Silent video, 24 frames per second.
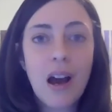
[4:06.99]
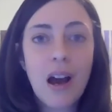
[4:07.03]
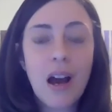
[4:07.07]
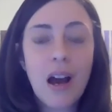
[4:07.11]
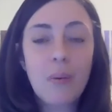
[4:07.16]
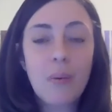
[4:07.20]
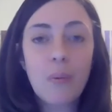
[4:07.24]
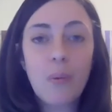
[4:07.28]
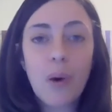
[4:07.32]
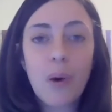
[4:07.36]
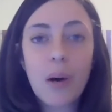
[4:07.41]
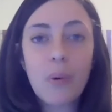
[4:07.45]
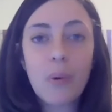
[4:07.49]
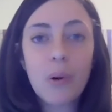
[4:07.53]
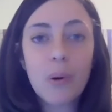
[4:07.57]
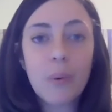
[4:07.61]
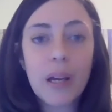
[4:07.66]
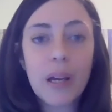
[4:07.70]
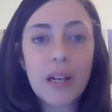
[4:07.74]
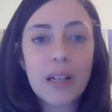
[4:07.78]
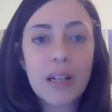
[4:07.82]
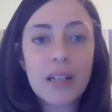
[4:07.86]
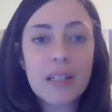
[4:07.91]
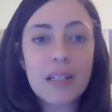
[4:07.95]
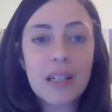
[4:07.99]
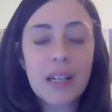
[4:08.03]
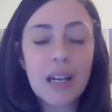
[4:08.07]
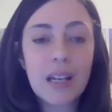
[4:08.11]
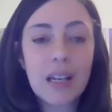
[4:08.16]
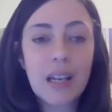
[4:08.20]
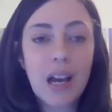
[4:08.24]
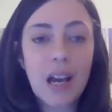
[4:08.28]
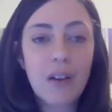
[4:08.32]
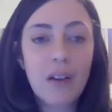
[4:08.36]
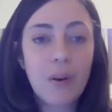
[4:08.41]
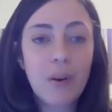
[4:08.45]
While we're waiting to
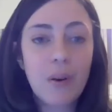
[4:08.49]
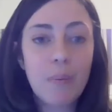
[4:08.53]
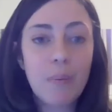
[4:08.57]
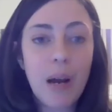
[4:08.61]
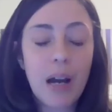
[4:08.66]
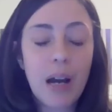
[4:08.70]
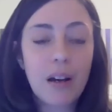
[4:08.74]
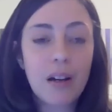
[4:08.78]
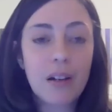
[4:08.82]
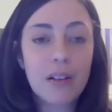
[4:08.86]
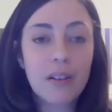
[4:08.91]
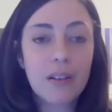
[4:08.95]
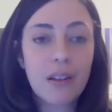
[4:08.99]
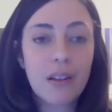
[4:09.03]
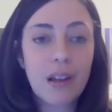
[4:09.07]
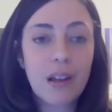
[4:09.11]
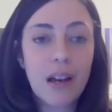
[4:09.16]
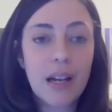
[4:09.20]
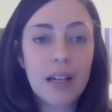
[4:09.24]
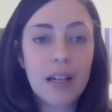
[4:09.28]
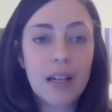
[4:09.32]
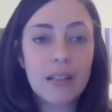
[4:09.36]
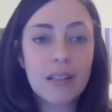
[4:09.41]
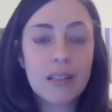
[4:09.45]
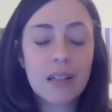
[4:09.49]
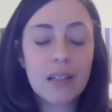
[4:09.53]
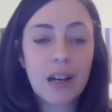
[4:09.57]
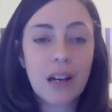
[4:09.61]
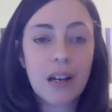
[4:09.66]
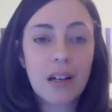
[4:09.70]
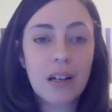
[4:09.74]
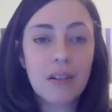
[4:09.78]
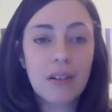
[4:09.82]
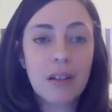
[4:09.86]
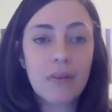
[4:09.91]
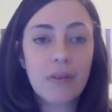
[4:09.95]
get Kevin back on the line to
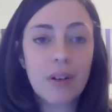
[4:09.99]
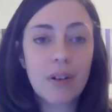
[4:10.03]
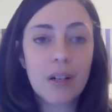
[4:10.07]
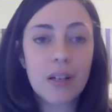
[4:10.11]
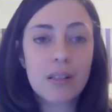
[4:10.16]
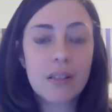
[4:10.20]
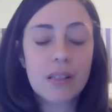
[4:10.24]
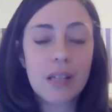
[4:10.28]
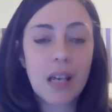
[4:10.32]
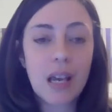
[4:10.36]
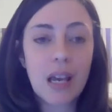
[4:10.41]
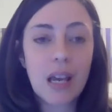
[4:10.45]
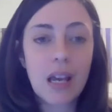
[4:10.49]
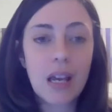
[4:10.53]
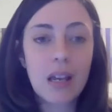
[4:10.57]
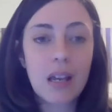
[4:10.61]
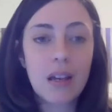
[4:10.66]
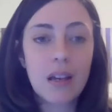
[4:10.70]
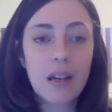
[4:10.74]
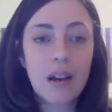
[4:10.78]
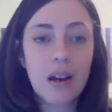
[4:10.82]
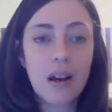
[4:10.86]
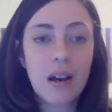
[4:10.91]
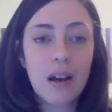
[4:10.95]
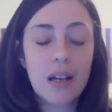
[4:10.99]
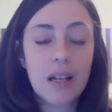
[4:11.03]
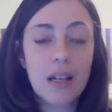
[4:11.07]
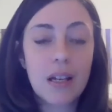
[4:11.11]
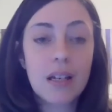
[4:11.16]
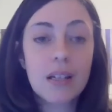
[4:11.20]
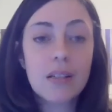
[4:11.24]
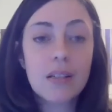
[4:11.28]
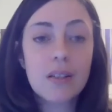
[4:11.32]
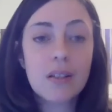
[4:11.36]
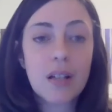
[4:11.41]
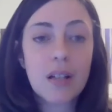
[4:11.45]
kind of give us
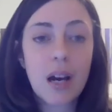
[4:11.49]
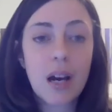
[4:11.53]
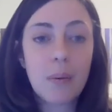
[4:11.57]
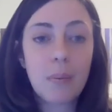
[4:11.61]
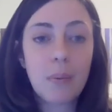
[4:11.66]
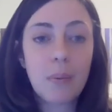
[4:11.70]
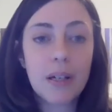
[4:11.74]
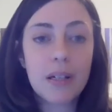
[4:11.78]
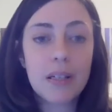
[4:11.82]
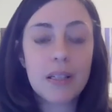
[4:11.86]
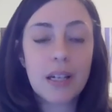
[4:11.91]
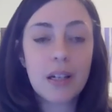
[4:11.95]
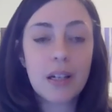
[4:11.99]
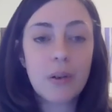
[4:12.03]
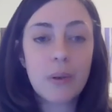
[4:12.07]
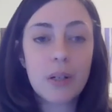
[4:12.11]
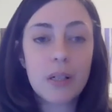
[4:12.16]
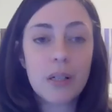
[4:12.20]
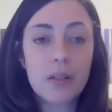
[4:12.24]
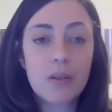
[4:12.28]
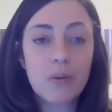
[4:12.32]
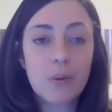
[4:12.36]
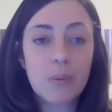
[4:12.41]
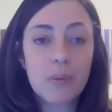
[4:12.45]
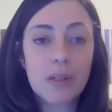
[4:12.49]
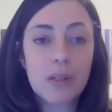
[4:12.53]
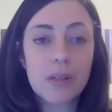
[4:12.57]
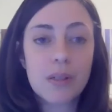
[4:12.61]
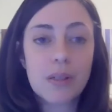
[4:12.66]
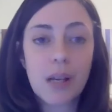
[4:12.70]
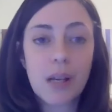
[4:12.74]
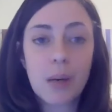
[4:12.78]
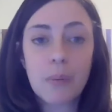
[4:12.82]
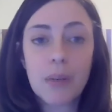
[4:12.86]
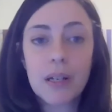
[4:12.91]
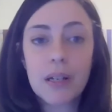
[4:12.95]
his top line takeaways from the
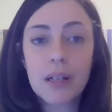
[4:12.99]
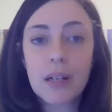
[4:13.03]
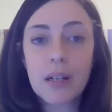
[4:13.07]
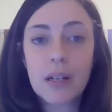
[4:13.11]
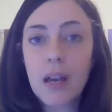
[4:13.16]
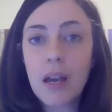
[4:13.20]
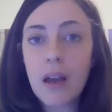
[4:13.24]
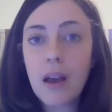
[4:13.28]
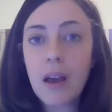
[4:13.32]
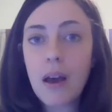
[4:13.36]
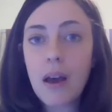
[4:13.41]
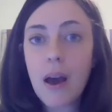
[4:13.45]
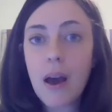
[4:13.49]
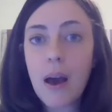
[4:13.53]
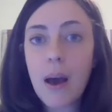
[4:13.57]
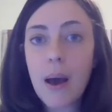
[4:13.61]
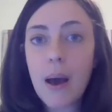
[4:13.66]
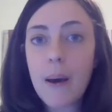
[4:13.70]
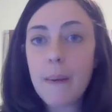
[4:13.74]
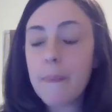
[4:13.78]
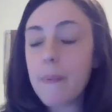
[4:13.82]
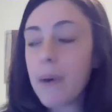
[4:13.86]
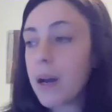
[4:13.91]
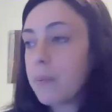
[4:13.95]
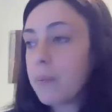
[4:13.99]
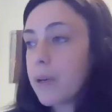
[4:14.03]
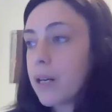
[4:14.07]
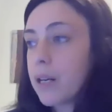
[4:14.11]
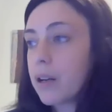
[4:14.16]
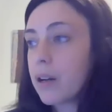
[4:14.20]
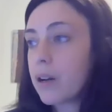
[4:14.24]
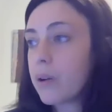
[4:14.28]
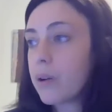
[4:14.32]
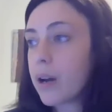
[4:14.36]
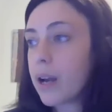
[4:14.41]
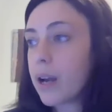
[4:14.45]
summit, I'm going
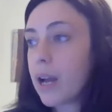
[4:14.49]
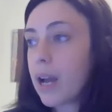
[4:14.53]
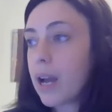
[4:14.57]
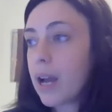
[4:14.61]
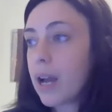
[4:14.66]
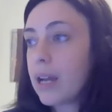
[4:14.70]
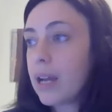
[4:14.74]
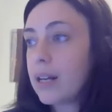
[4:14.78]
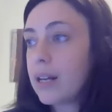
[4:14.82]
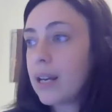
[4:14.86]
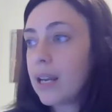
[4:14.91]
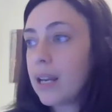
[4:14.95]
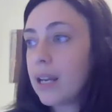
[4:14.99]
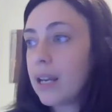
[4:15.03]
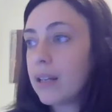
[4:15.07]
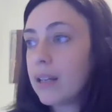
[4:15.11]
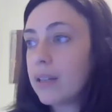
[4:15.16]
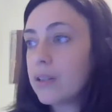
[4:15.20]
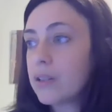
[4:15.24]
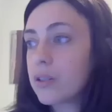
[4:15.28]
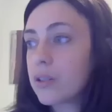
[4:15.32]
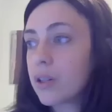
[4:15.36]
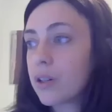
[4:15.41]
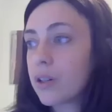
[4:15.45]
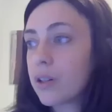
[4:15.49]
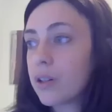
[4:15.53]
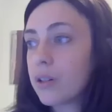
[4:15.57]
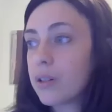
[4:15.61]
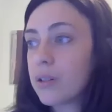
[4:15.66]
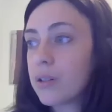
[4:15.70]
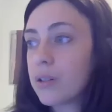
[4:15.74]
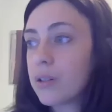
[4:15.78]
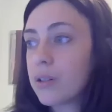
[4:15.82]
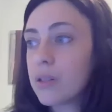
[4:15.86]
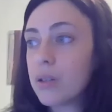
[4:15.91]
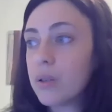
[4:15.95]
to go ahead and
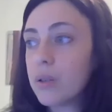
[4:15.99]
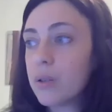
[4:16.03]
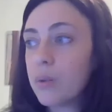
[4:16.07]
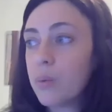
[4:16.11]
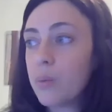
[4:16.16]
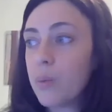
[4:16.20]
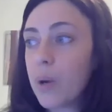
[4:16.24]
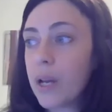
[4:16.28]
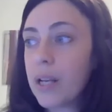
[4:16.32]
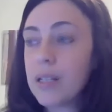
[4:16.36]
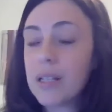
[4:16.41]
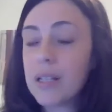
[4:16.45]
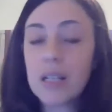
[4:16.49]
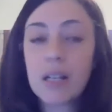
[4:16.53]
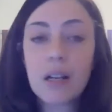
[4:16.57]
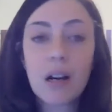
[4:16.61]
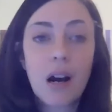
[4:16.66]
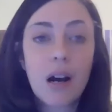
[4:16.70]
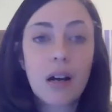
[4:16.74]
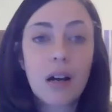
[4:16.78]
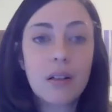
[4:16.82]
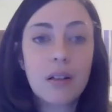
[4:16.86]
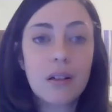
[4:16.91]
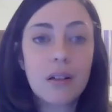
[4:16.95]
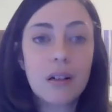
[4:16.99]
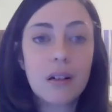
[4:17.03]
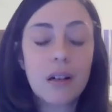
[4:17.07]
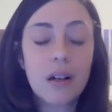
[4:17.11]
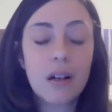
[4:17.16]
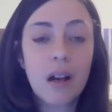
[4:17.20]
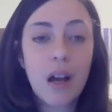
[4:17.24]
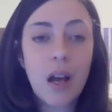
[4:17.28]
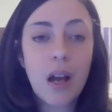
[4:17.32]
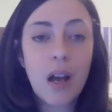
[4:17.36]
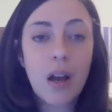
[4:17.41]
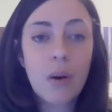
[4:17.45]
turn to Wendy
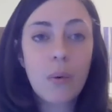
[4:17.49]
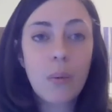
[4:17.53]
Cutler.